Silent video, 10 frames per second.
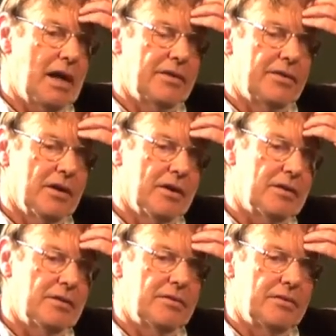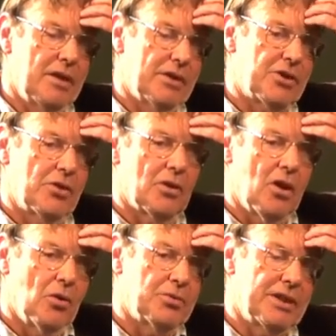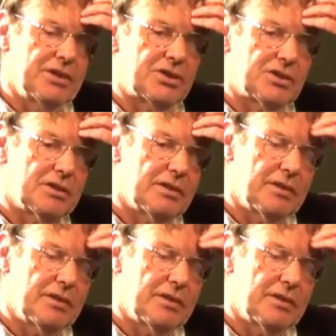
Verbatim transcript: and uh, their total holdings